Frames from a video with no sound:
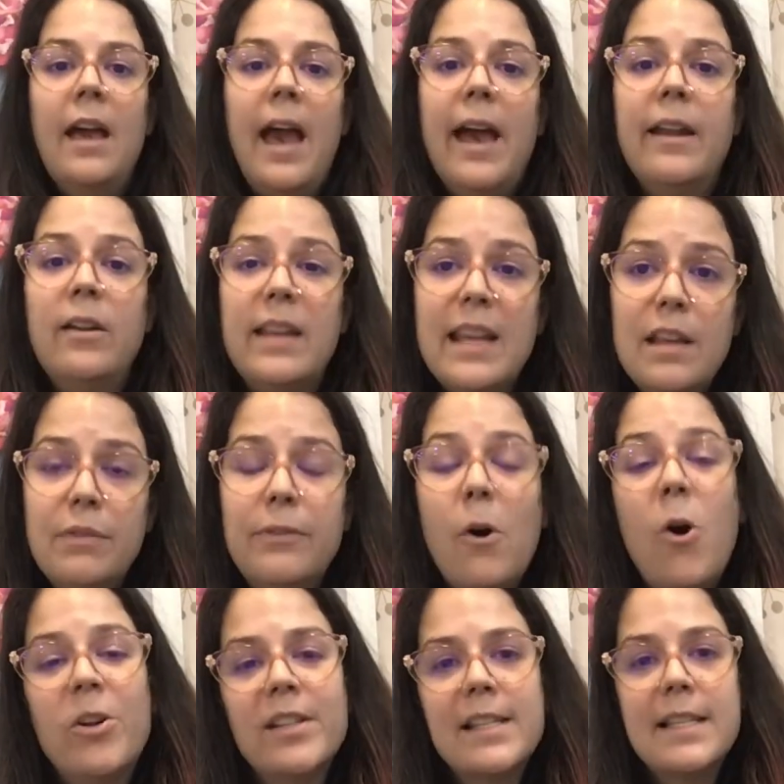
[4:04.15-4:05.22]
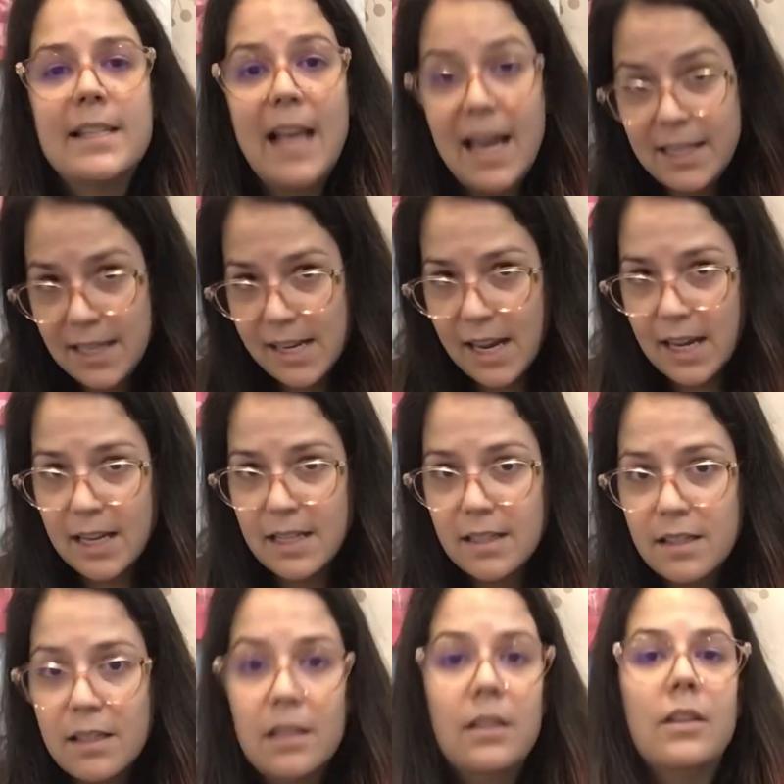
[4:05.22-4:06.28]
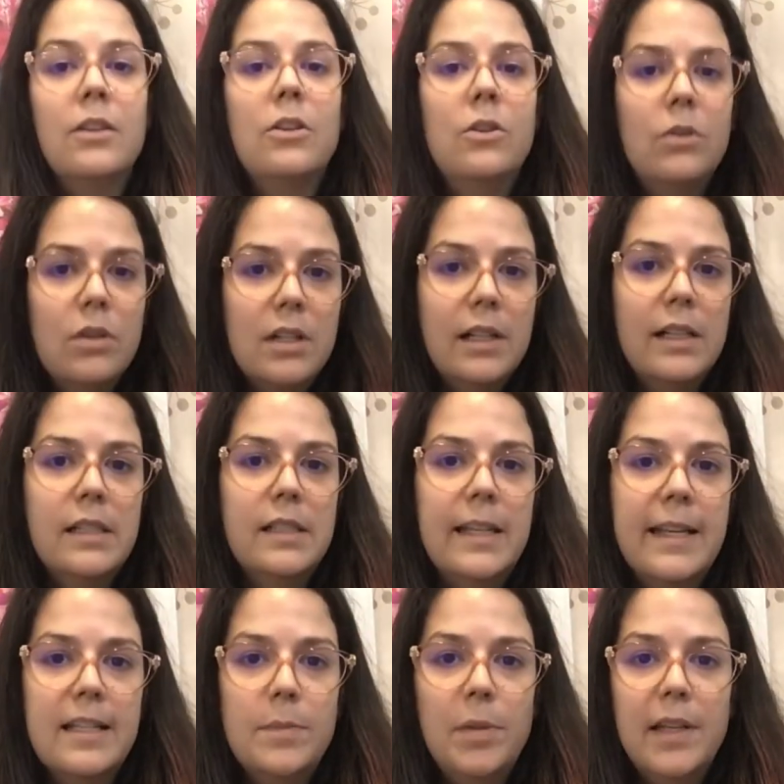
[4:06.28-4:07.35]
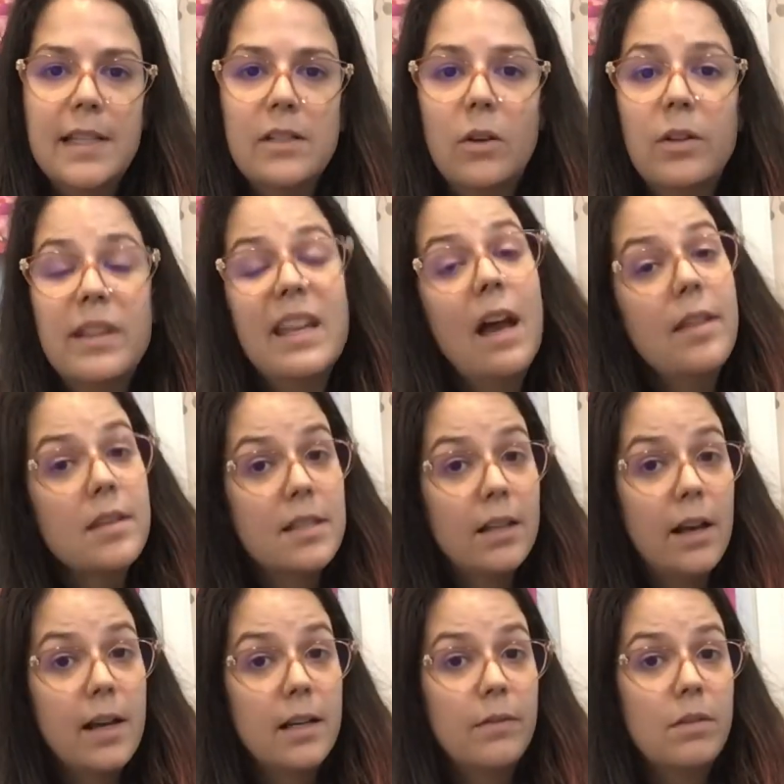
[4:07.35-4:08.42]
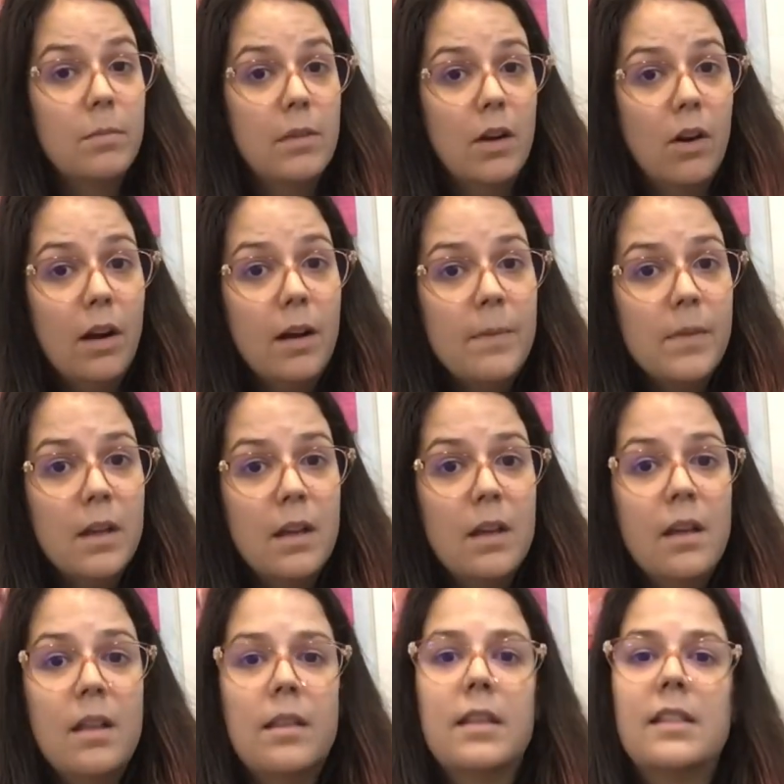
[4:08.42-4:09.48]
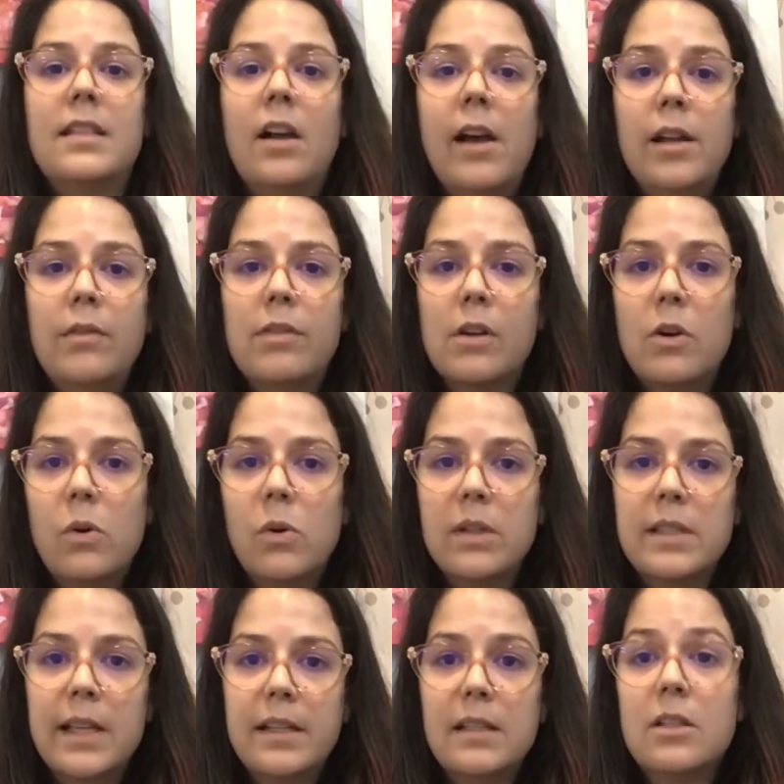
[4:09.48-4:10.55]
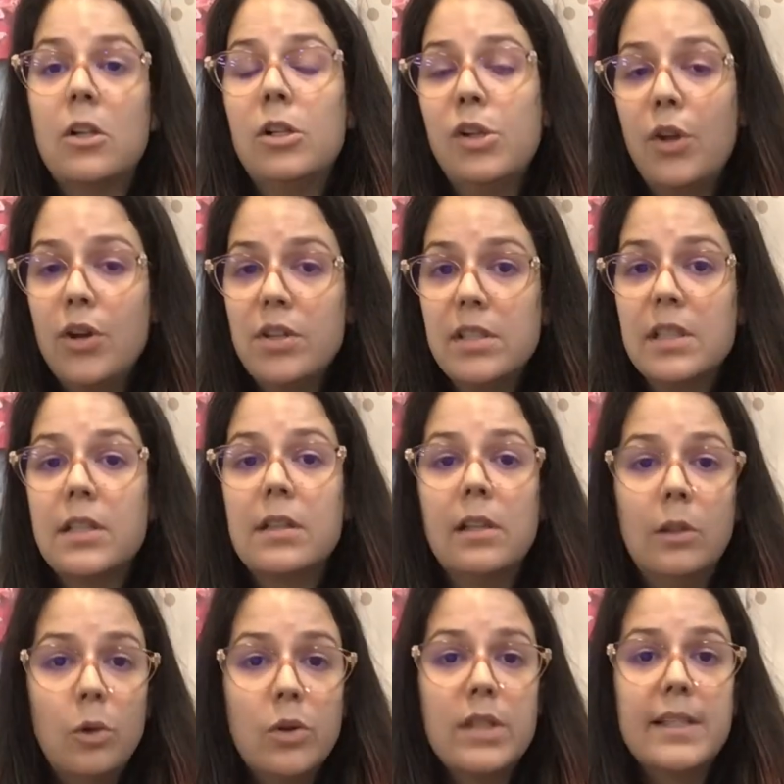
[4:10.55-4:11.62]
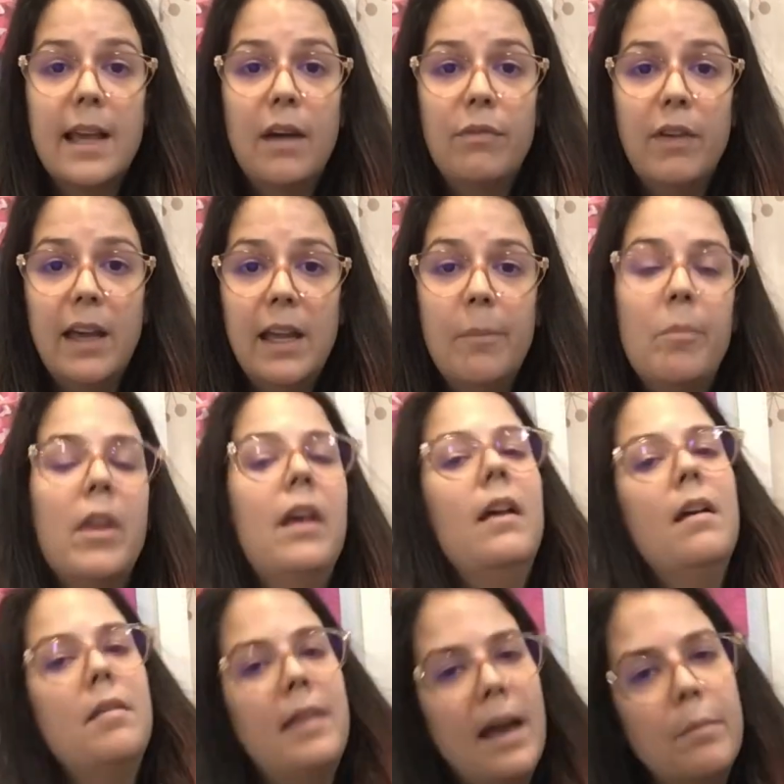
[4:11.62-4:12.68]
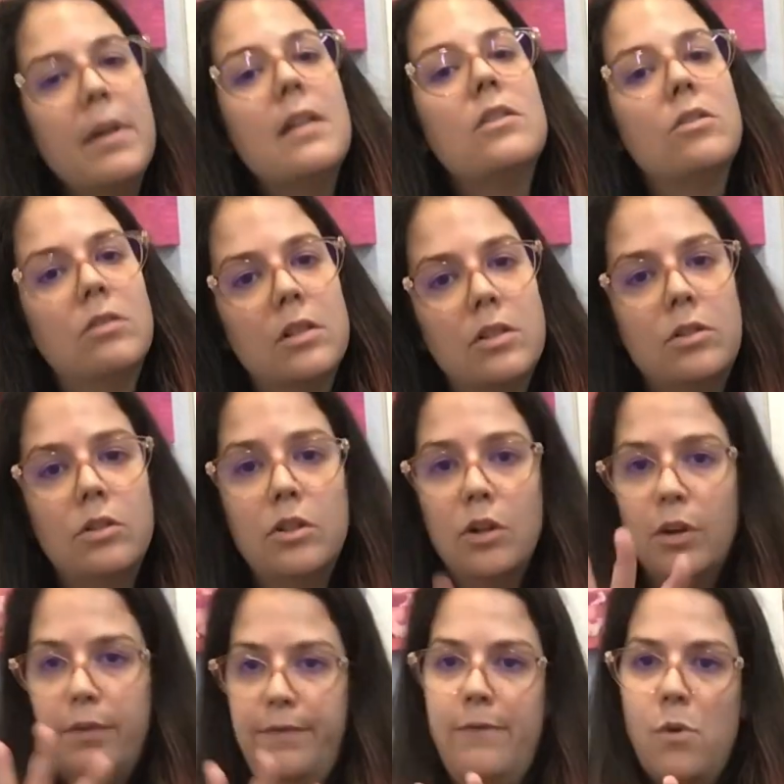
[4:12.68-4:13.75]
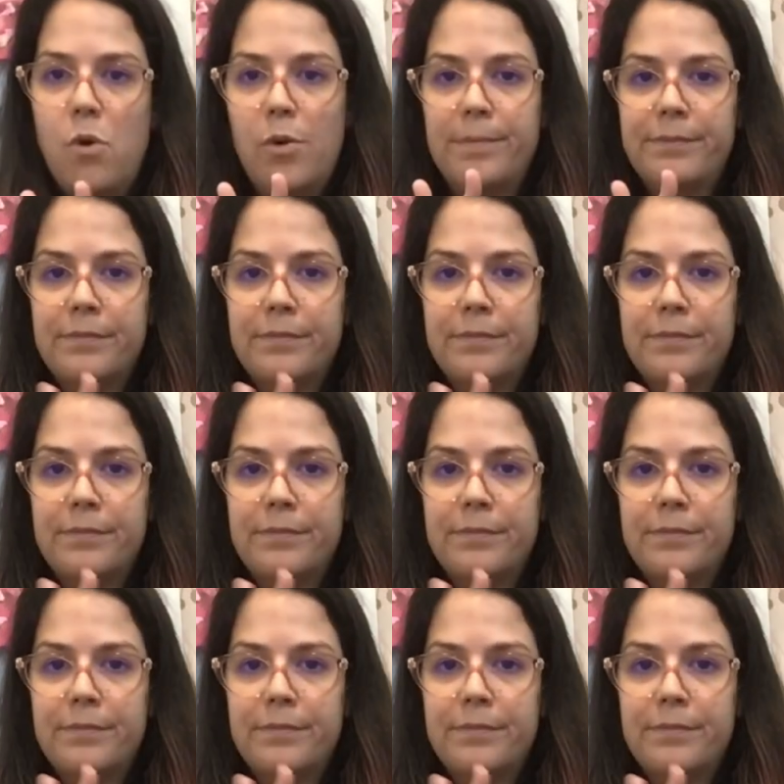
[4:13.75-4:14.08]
And if on Saturdays your class takes place on the other side of the mirror, the side of the courts that is closer to the Lords Cafe, that means you're in Studio 4.